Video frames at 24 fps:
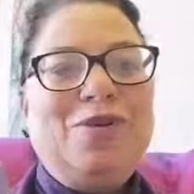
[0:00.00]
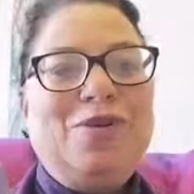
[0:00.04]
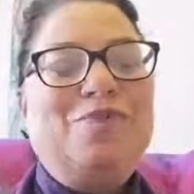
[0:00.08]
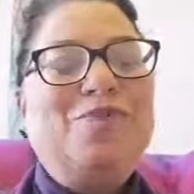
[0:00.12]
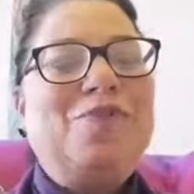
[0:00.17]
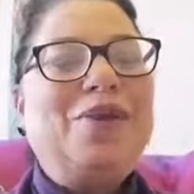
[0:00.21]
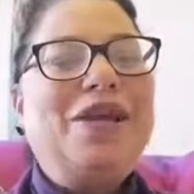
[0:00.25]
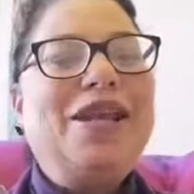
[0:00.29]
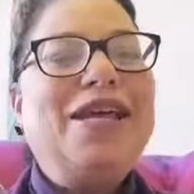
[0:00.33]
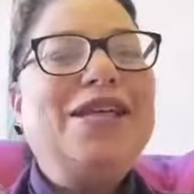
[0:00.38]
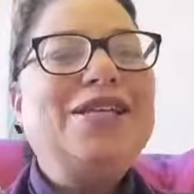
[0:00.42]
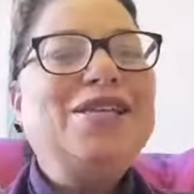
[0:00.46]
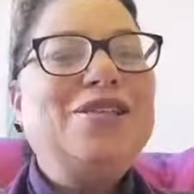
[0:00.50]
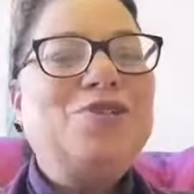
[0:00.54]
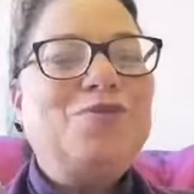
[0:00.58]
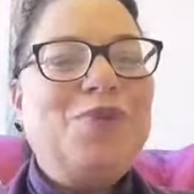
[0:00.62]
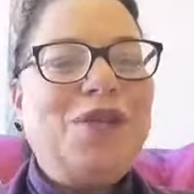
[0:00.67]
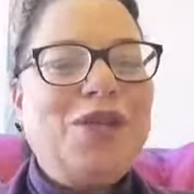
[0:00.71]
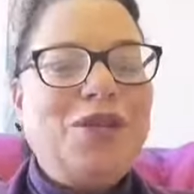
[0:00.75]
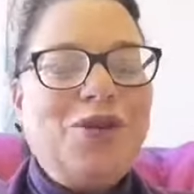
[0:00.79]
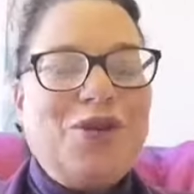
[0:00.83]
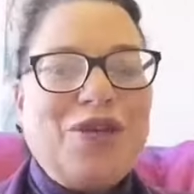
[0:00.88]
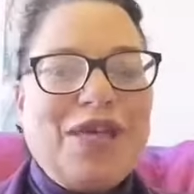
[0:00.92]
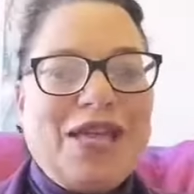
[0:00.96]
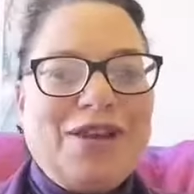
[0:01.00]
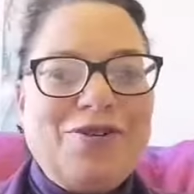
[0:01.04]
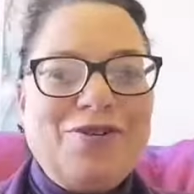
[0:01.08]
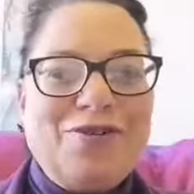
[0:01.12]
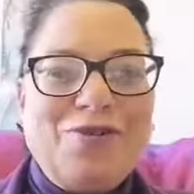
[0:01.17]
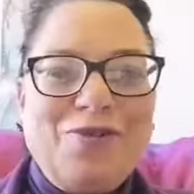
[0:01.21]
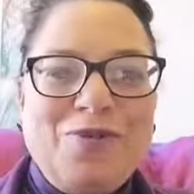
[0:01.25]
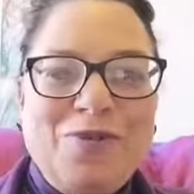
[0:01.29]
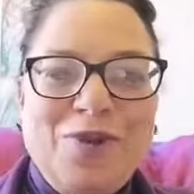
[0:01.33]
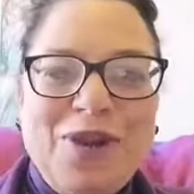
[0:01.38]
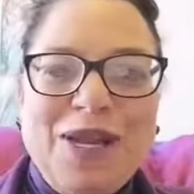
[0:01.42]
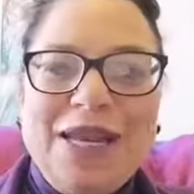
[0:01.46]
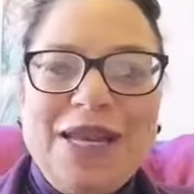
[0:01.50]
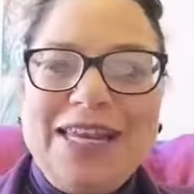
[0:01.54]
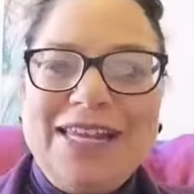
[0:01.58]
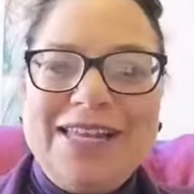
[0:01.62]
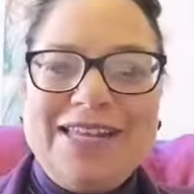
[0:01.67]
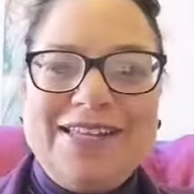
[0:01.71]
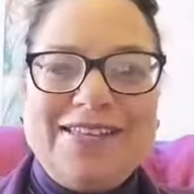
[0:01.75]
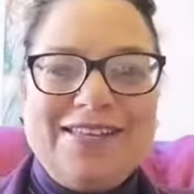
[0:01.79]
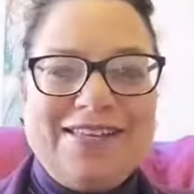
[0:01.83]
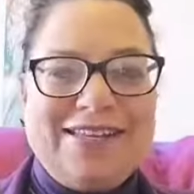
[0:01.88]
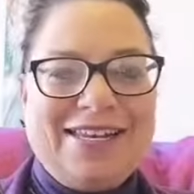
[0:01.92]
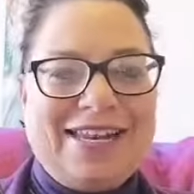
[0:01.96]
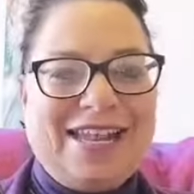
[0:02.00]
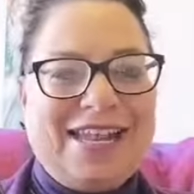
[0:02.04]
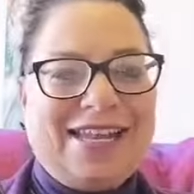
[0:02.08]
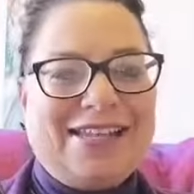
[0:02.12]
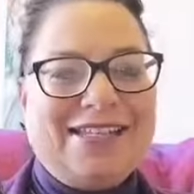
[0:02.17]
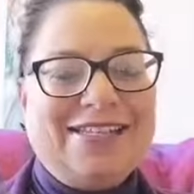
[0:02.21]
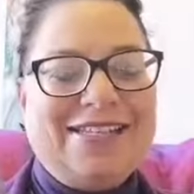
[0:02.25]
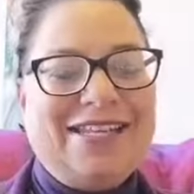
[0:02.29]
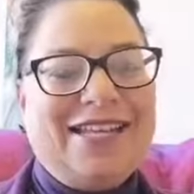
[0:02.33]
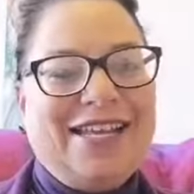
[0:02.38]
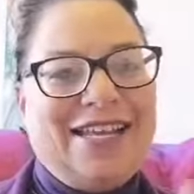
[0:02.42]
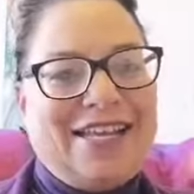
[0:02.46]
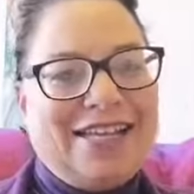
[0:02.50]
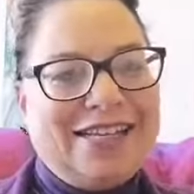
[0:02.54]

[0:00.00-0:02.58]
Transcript: a place where you can really connect